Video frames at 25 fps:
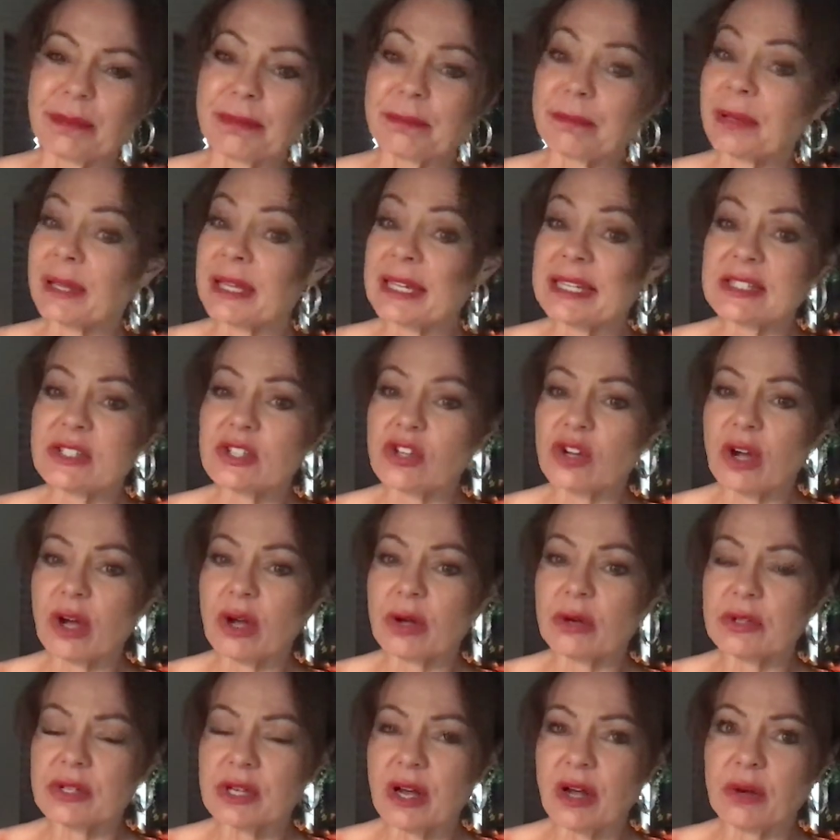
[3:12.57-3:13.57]
please, you're
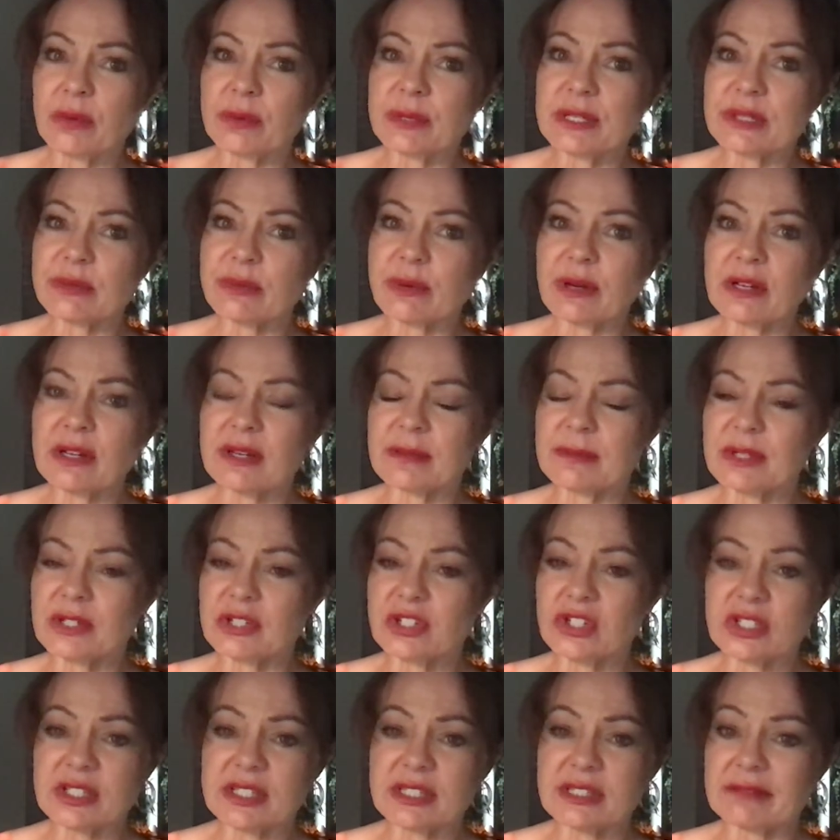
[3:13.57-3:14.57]
always welcome to
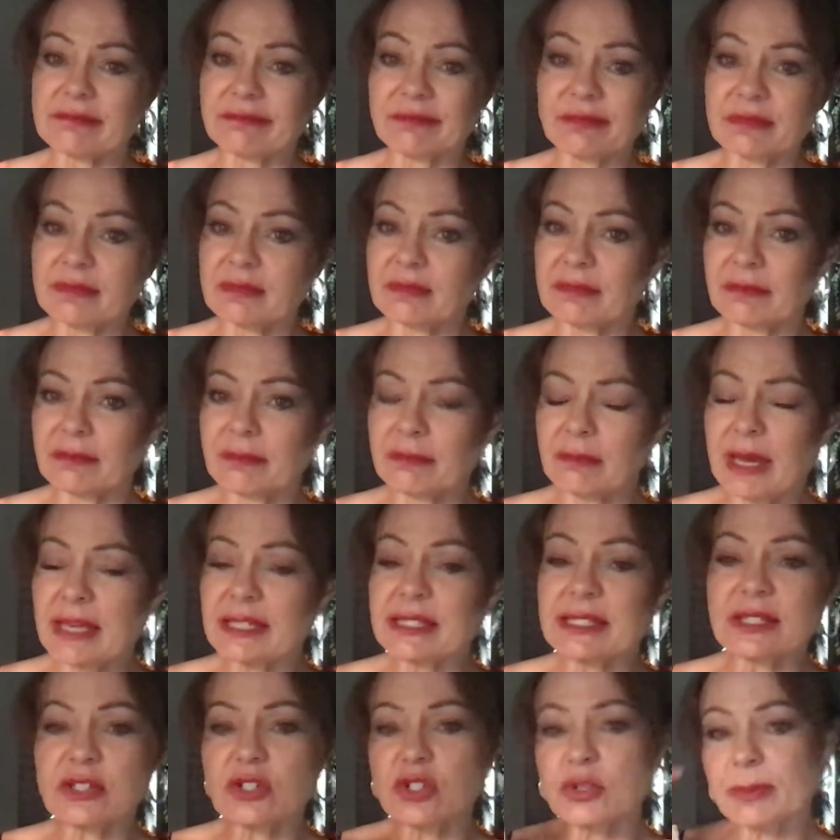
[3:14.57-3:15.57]
just
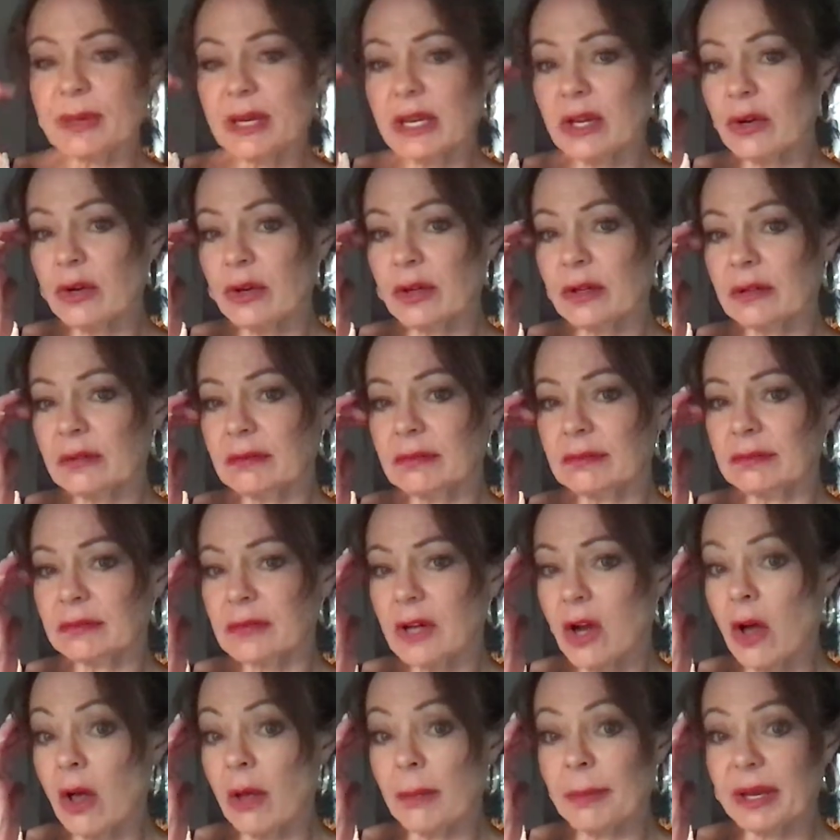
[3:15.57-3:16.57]
message me or
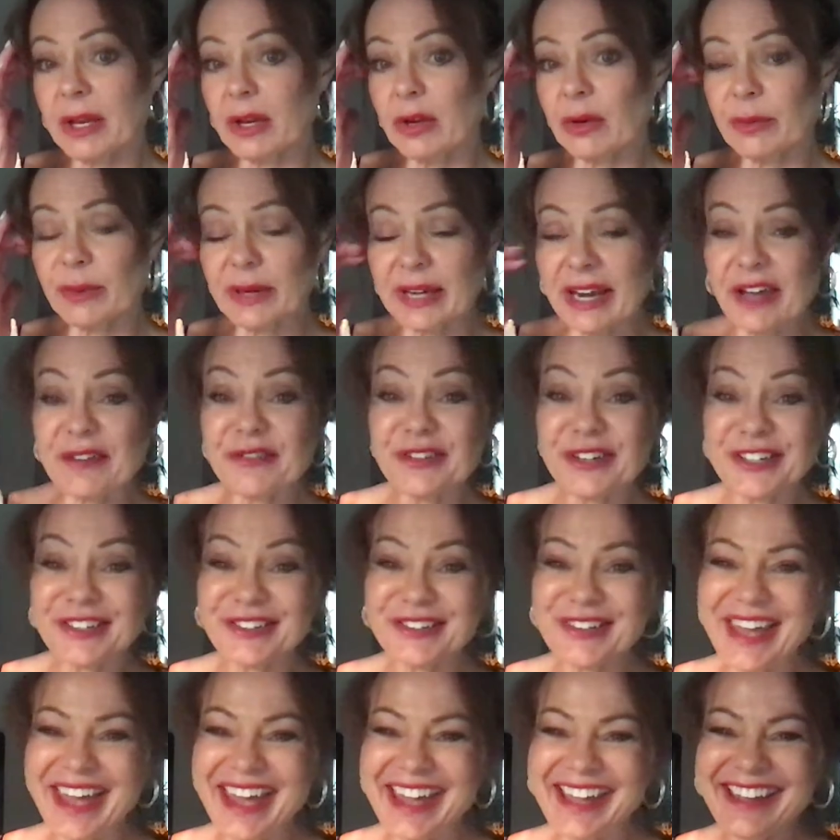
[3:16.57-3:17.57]
call me or whatever,
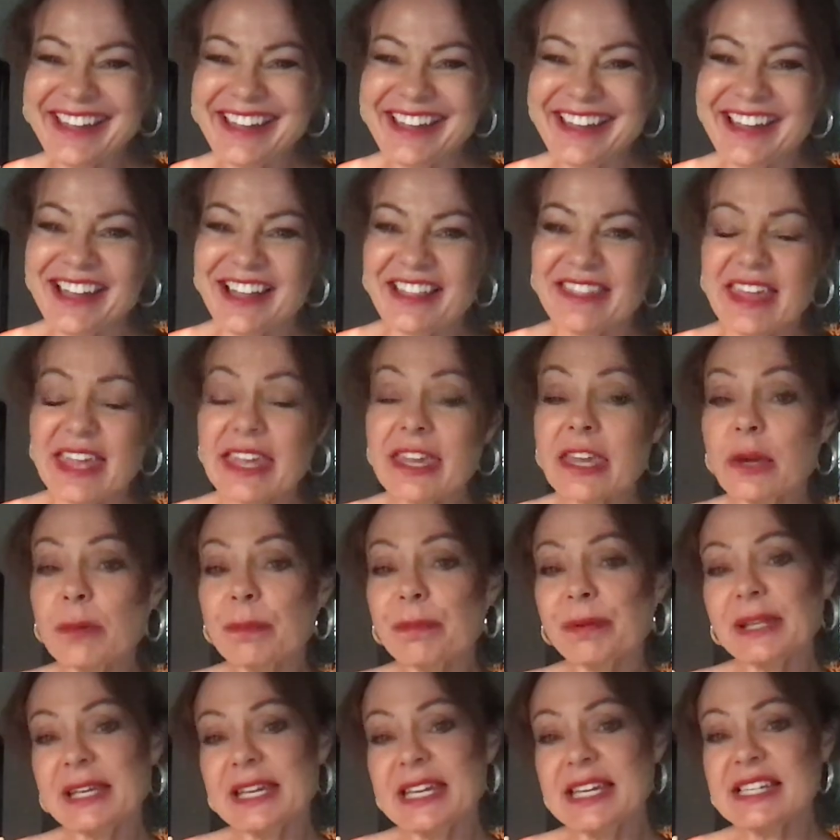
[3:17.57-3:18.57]
okay? Thank you.
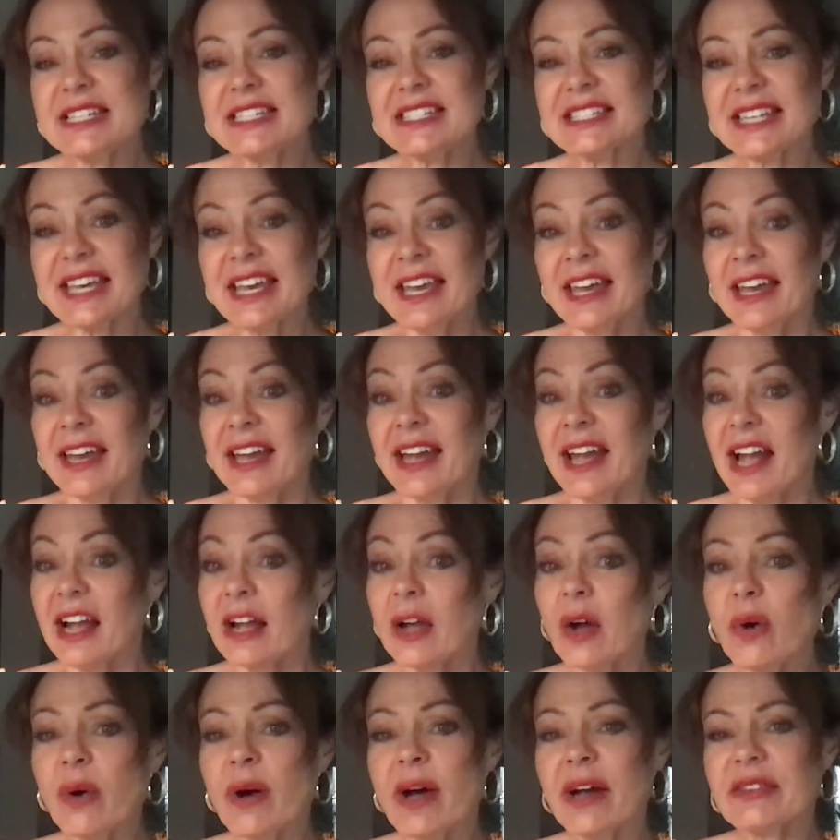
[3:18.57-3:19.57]
Please
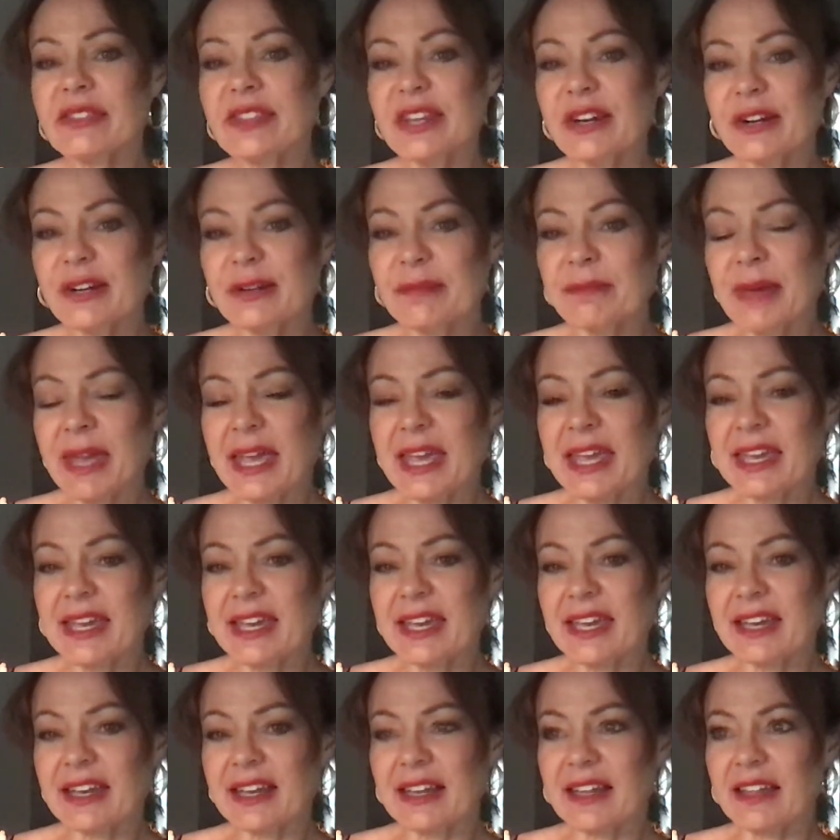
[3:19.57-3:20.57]
go out there and
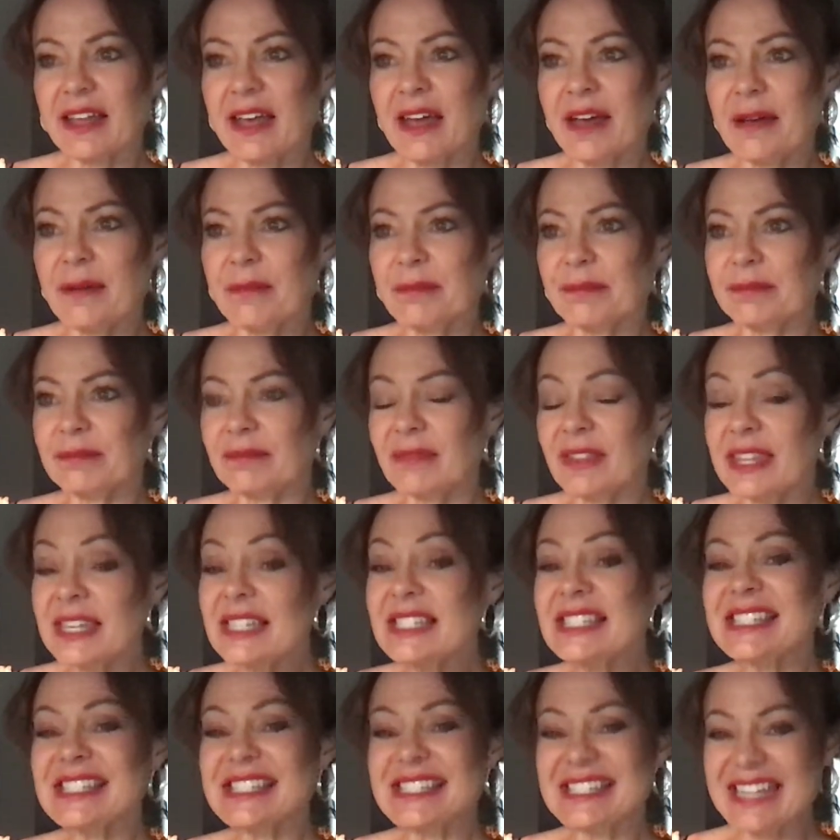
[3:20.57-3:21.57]
make
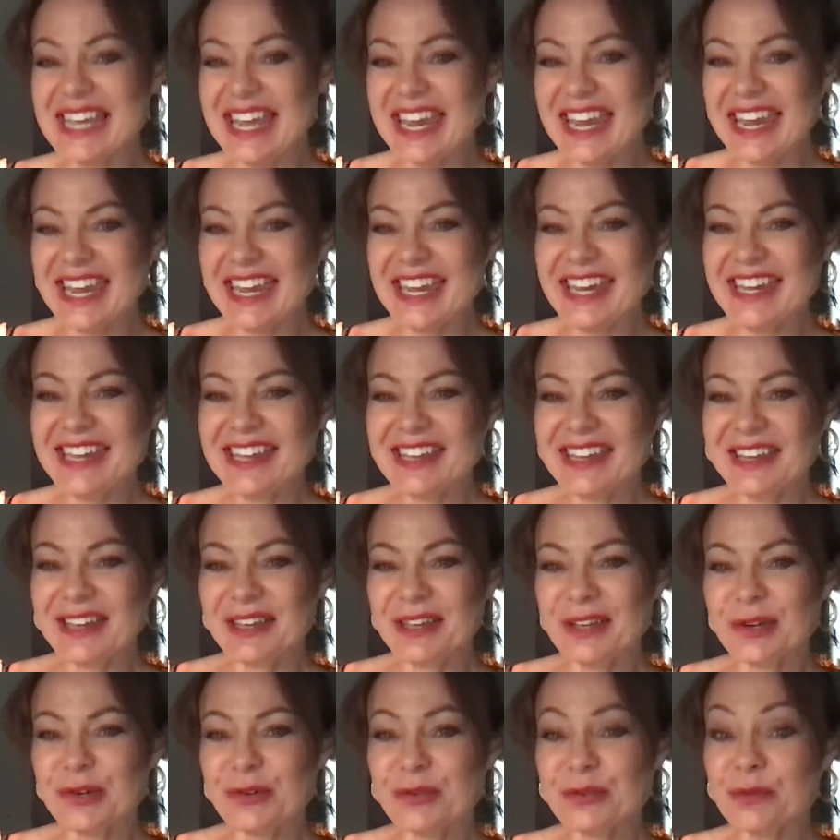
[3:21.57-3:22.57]
this day
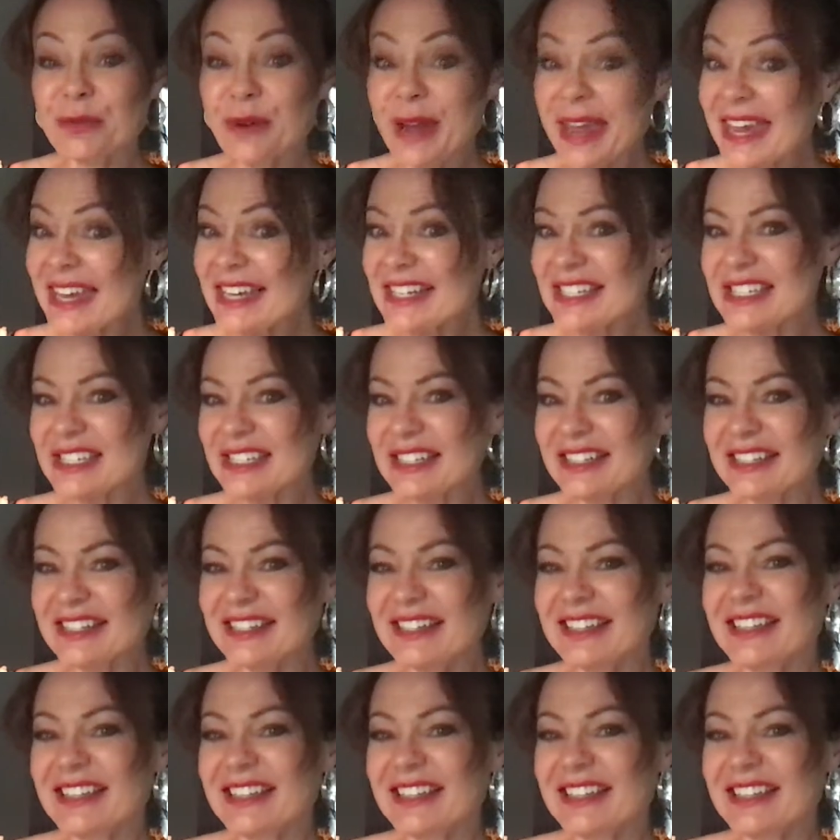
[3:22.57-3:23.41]
great